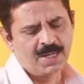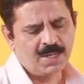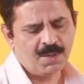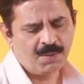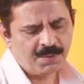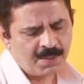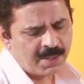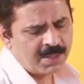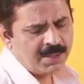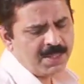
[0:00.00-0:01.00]
Now
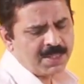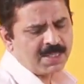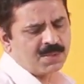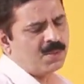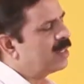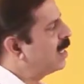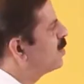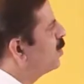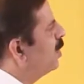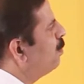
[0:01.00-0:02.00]
this has got
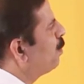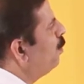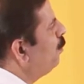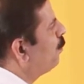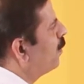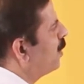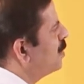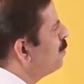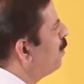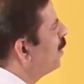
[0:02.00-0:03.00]
also a proof
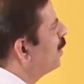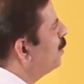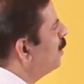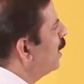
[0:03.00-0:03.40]
corresponding to